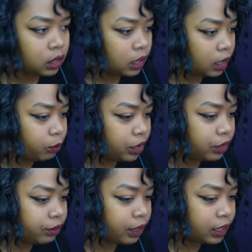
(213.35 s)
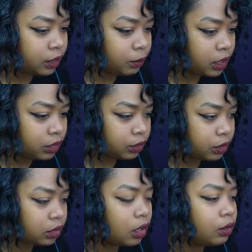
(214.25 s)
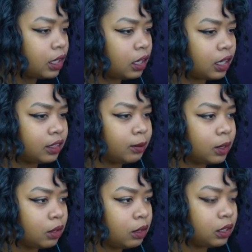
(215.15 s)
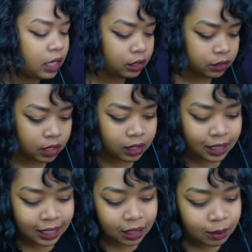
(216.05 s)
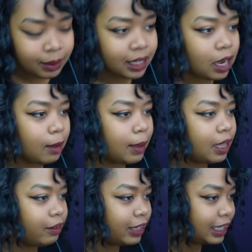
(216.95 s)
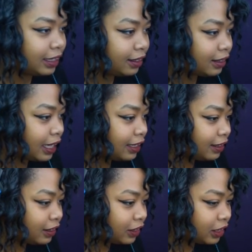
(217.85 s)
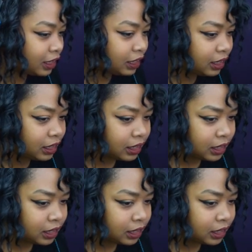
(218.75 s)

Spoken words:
And we need to find a water source. Oh, thank God it's below us. And there's a little bit above us. That's good.